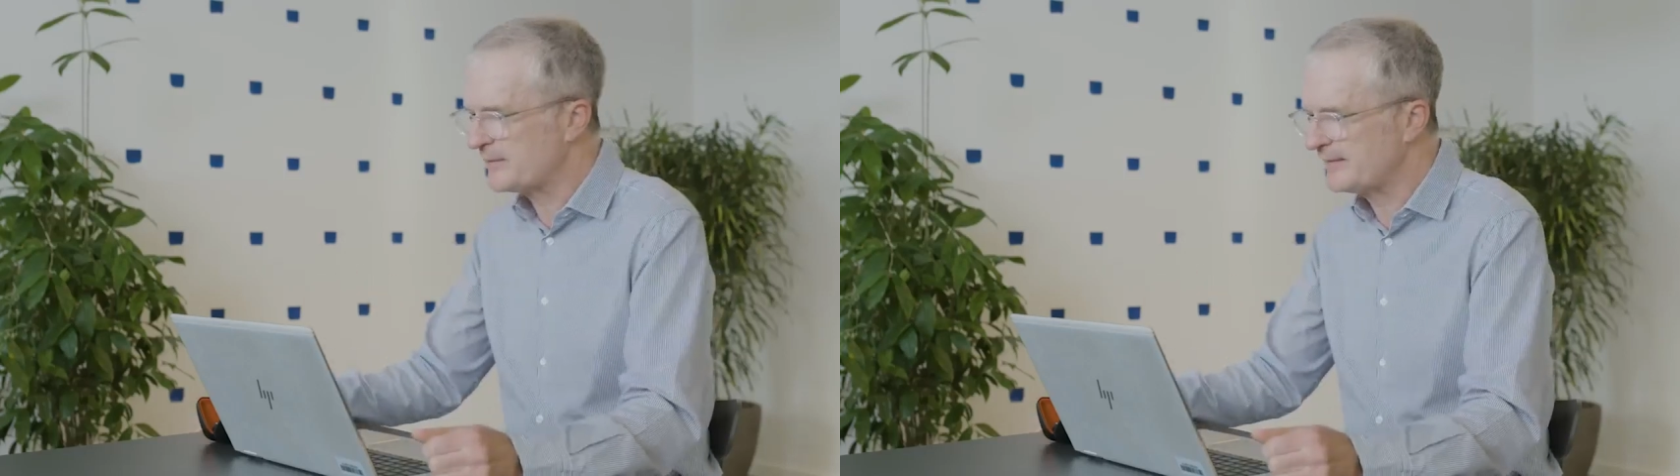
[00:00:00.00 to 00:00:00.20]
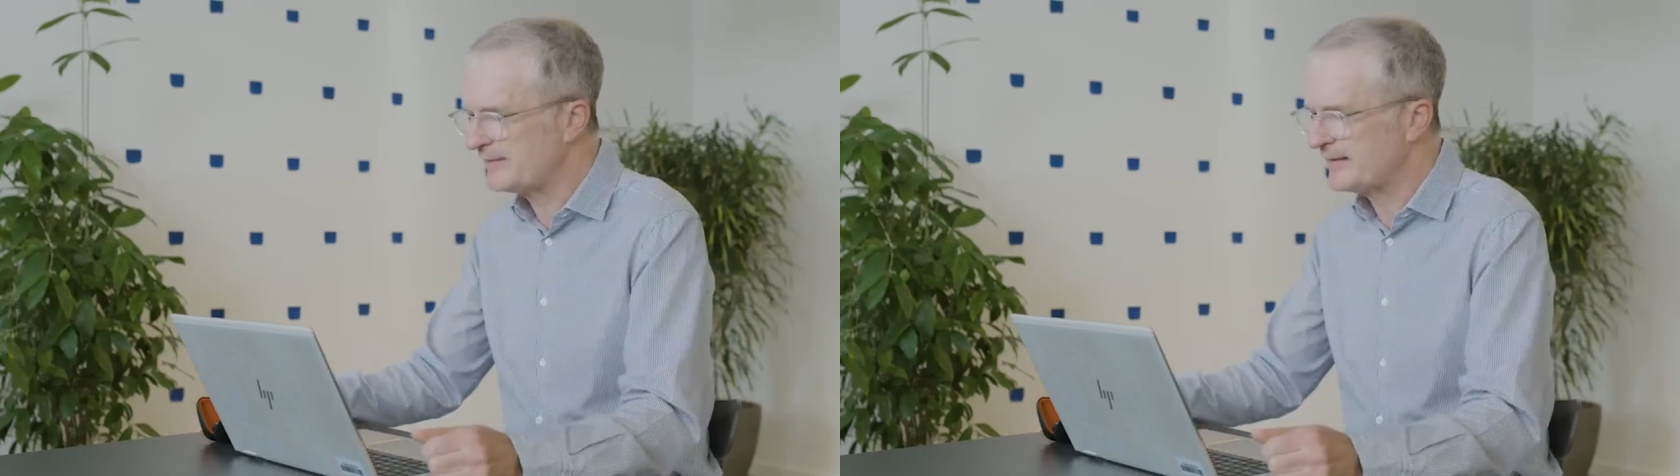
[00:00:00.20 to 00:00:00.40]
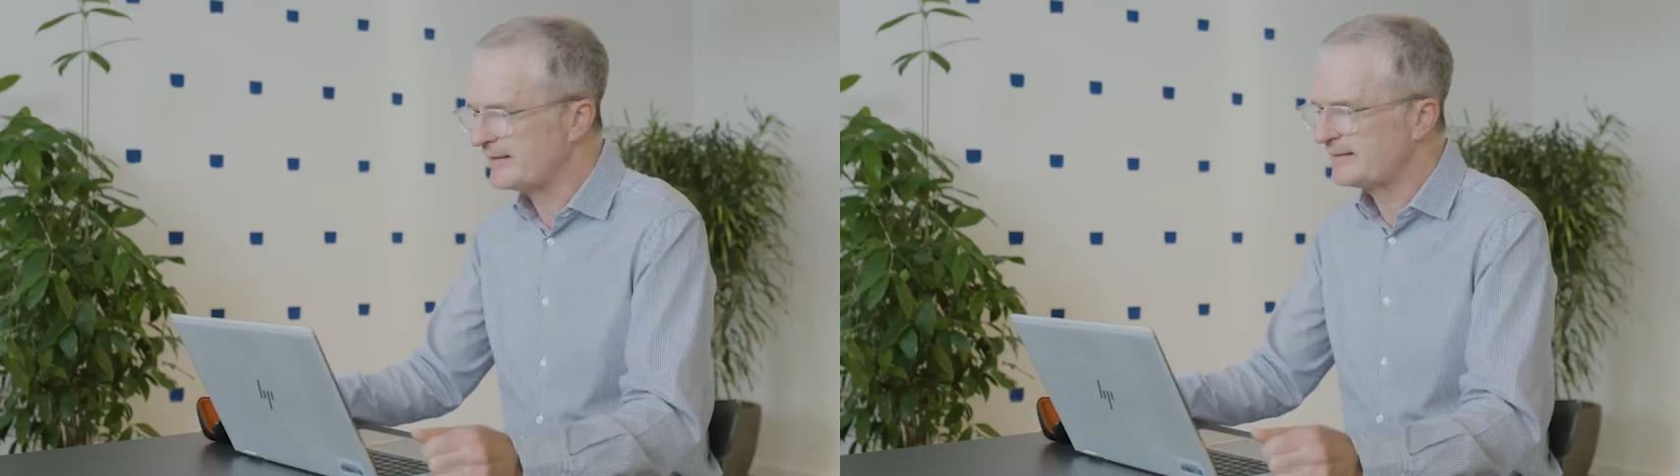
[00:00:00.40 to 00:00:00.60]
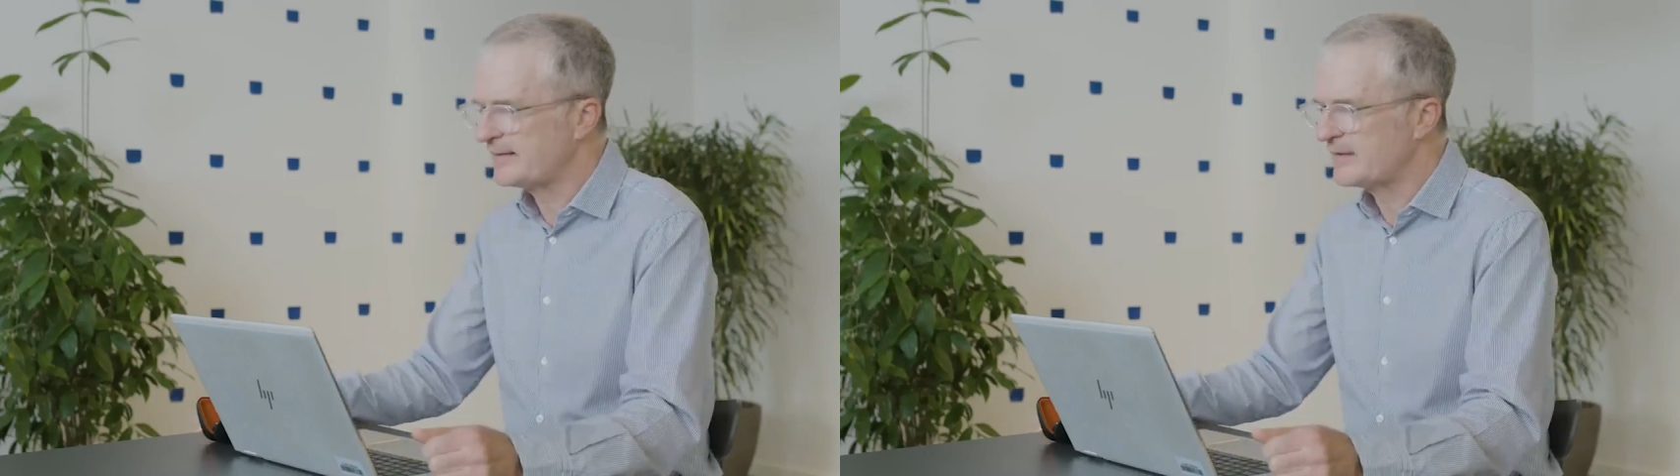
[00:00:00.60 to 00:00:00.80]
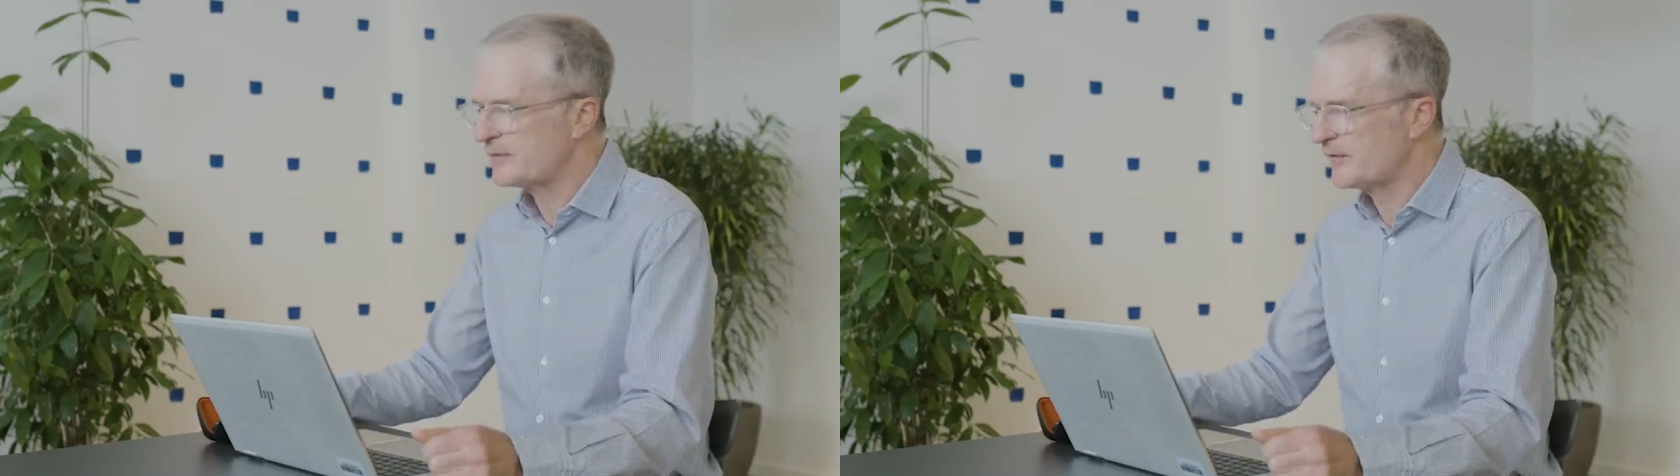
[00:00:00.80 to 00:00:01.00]
diseased
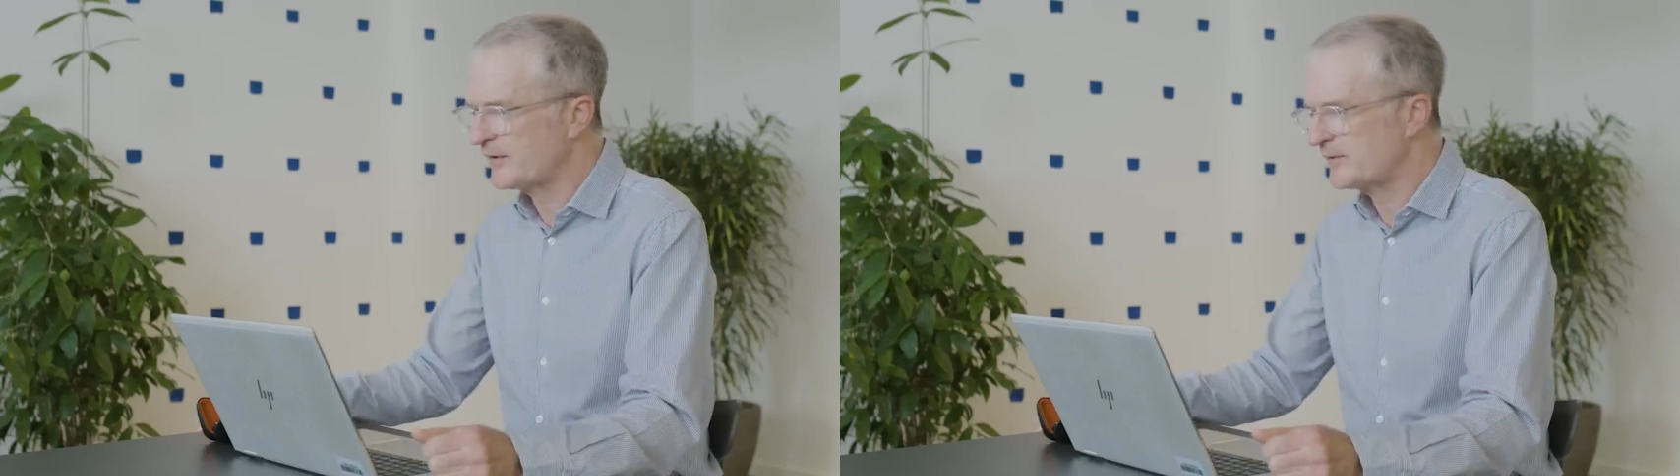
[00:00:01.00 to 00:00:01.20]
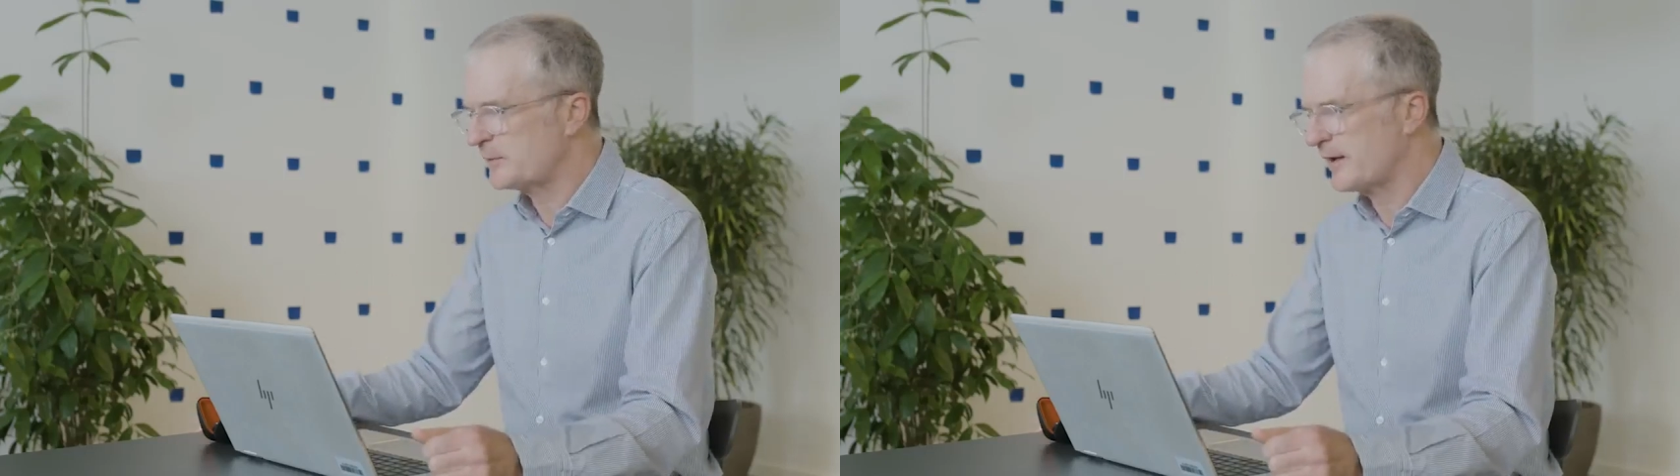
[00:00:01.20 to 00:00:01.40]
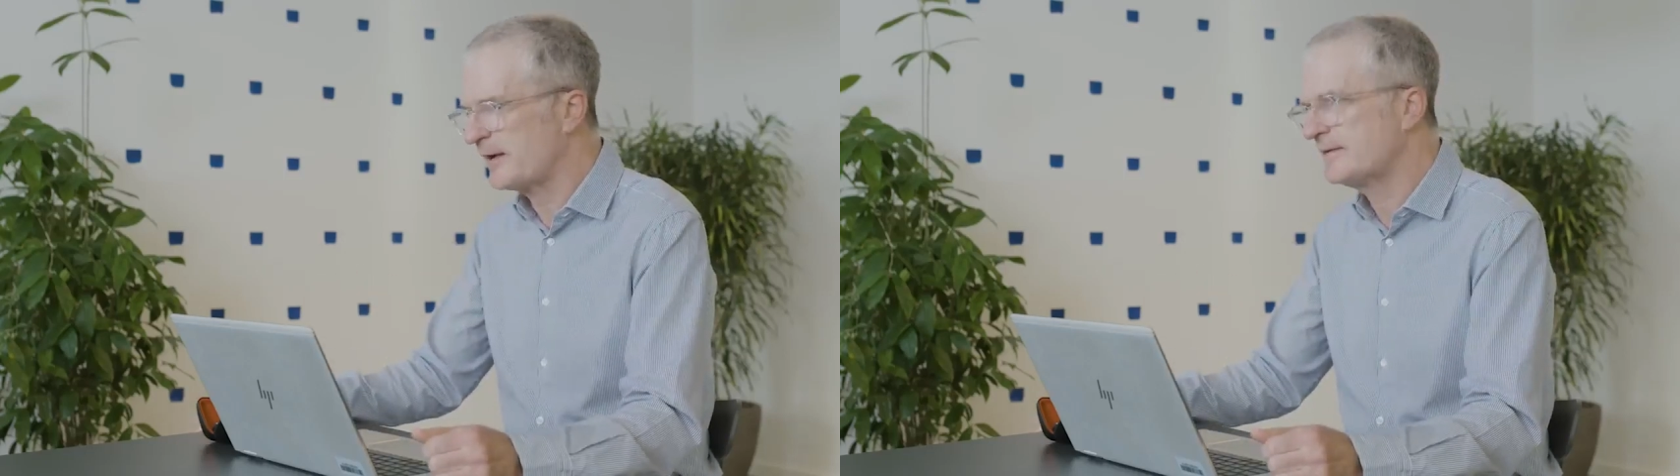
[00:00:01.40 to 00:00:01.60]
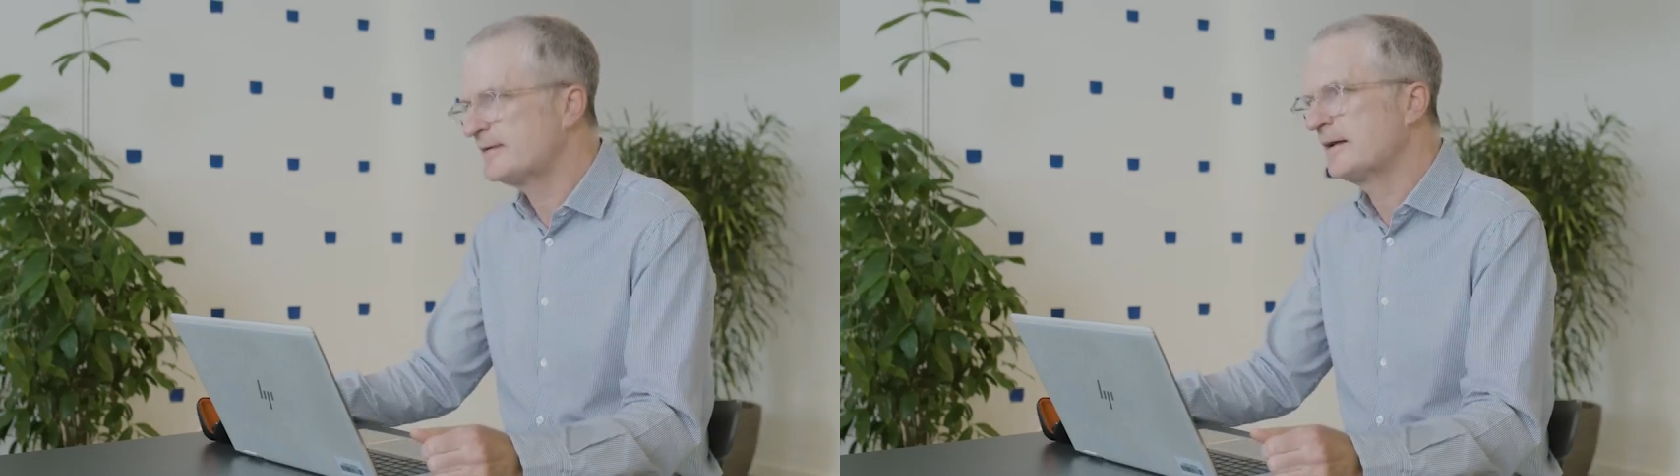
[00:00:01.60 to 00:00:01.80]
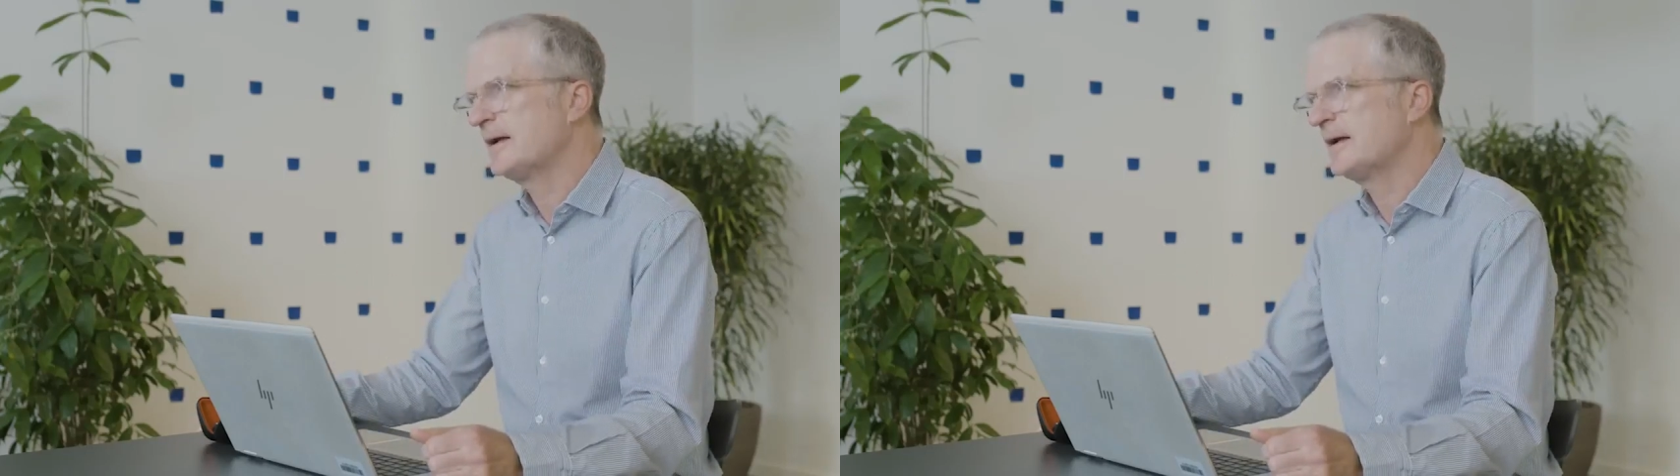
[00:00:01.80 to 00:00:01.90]
in the first place.